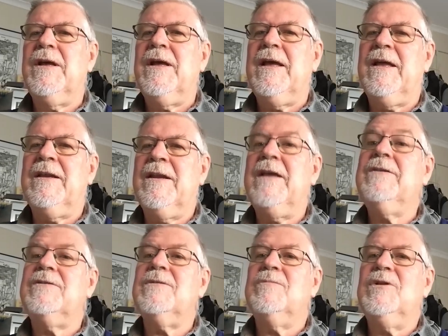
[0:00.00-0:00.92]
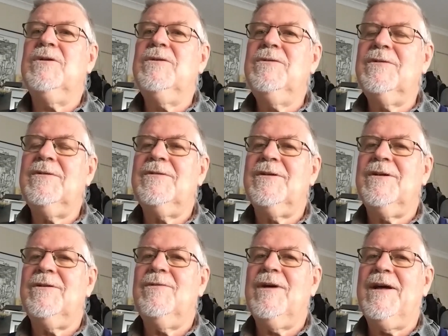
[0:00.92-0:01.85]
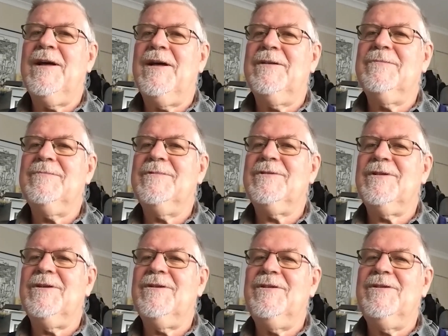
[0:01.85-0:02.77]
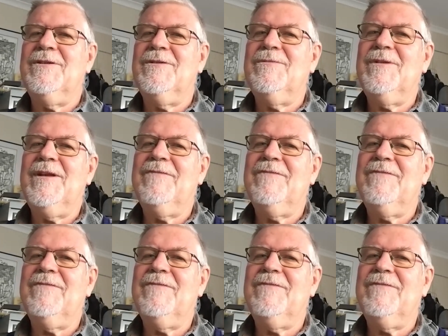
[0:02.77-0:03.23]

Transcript: And here's some news. So we